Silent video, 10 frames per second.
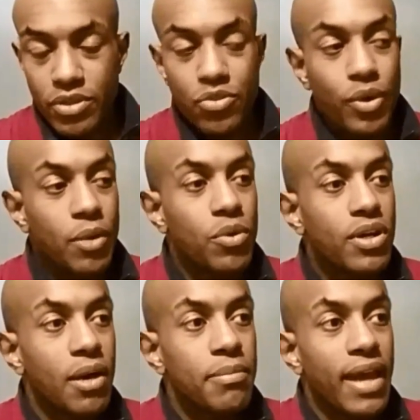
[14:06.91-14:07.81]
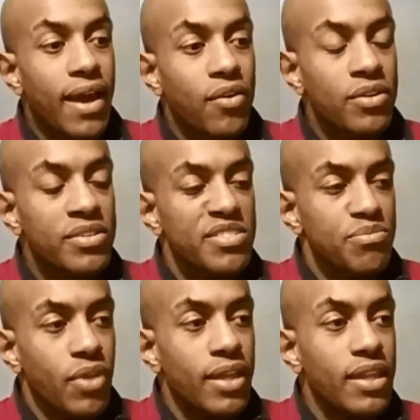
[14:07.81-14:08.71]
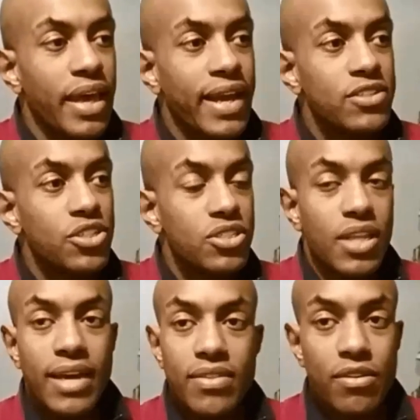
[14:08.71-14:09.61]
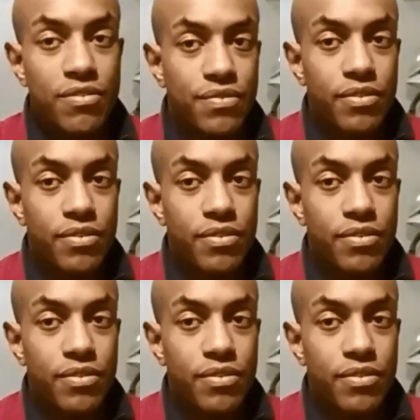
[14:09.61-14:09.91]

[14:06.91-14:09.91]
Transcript: So it will come down and land just like the